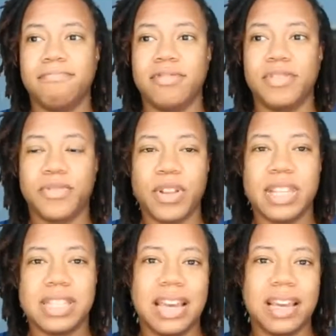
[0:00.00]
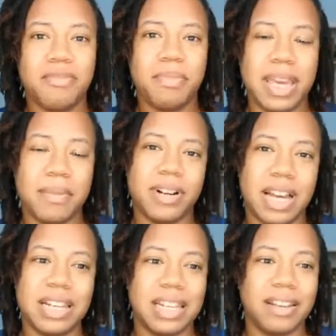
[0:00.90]
for the sake of being
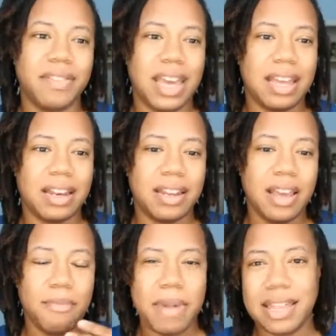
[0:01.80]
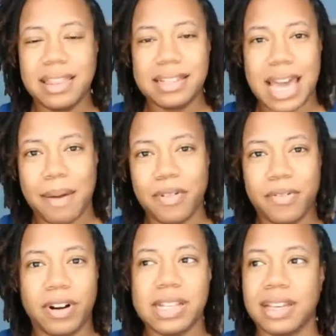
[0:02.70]
productive and making things happen
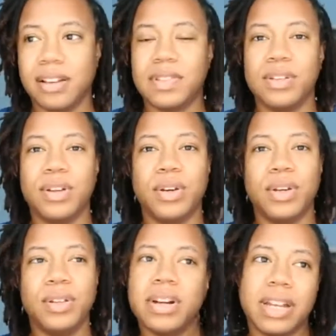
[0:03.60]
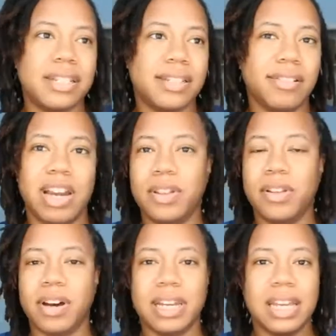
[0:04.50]
for ourselves. You look on Instagram, you
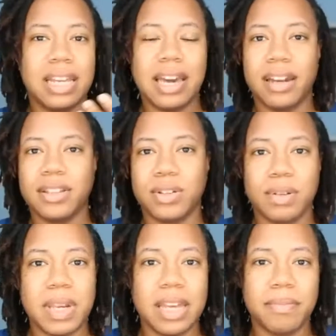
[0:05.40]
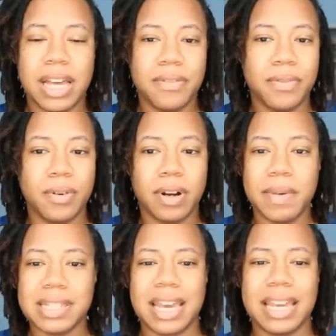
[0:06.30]
look on any kind of social media platform,
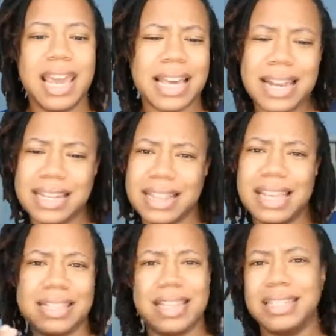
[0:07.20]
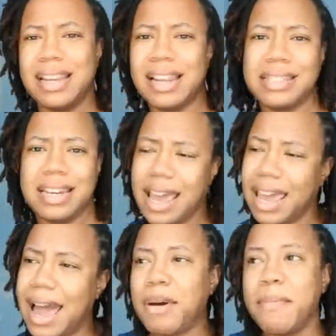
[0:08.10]
it's like, yes, I did this, and this
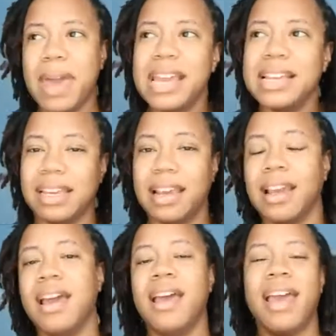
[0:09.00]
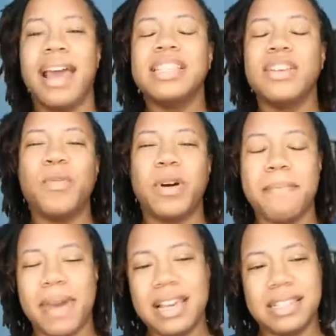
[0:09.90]
today. I'm amazing. As if you weren't
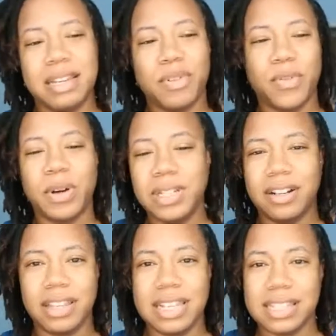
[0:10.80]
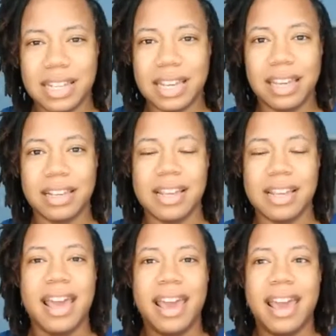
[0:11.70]
amazing before you did all these things.
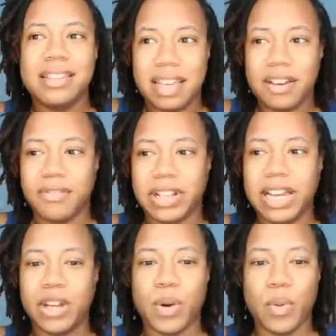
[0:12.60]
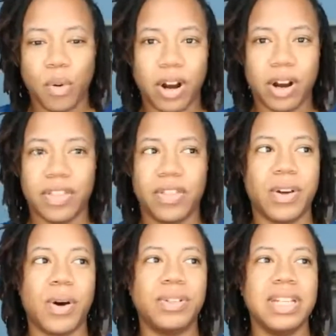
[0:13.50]
As if like your worth
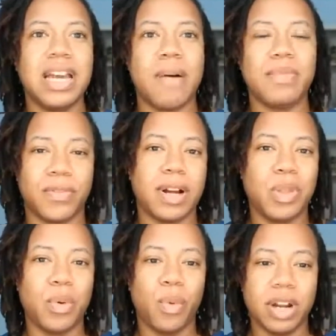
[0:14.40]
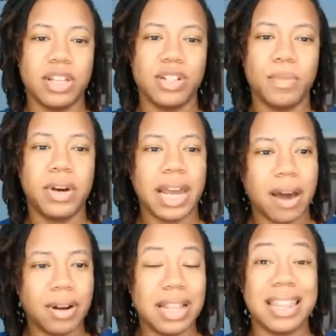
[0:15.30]
only comes from the work that you put
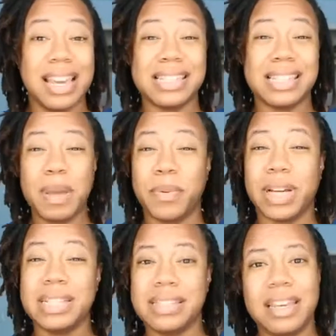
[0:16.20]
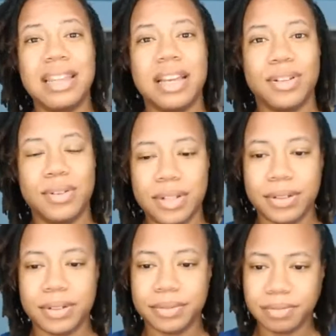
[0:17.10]
out and things that people can see that you
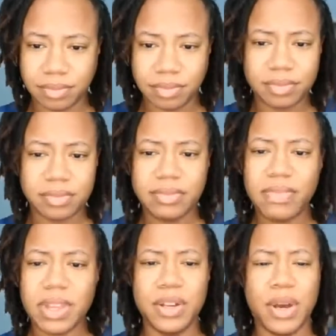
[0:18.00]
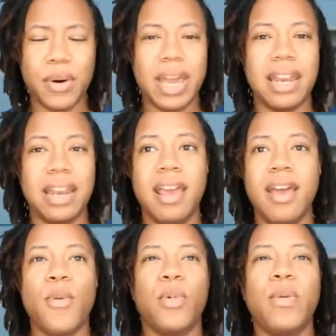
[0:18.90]
do. And
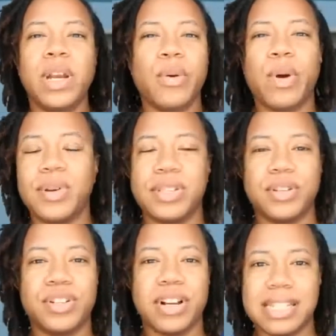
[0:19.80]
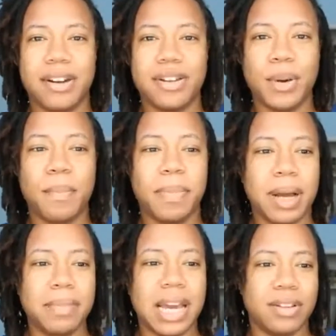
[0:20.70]
we wonder why we're so stressed out and so
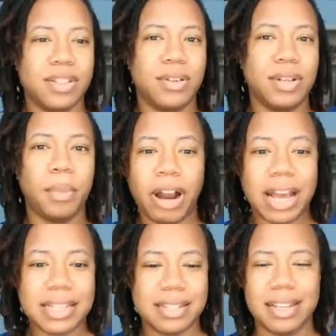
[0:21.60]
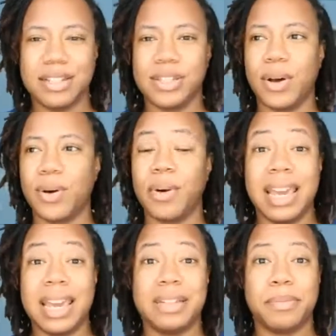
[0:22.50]
bummed out and so depressed and so,
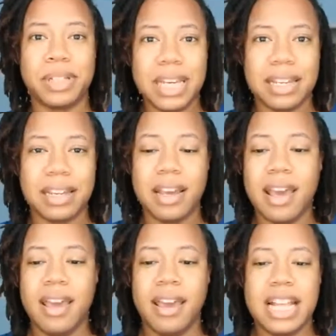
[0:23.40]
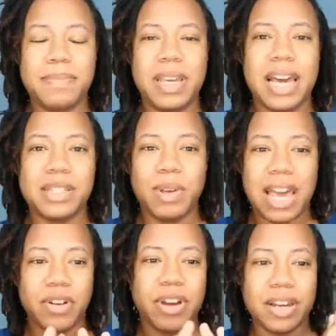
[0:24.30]
again, depleted. It's because we
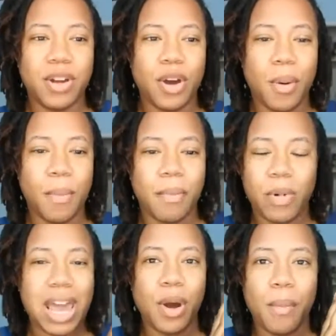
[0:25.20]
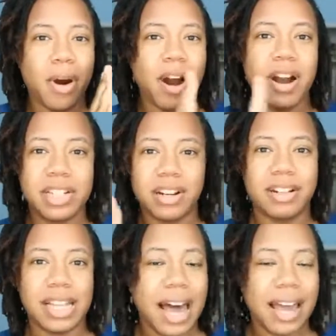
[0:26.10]
have no margin in our
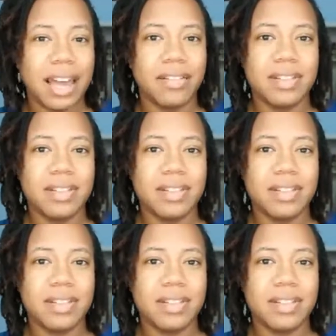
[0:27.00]
lives.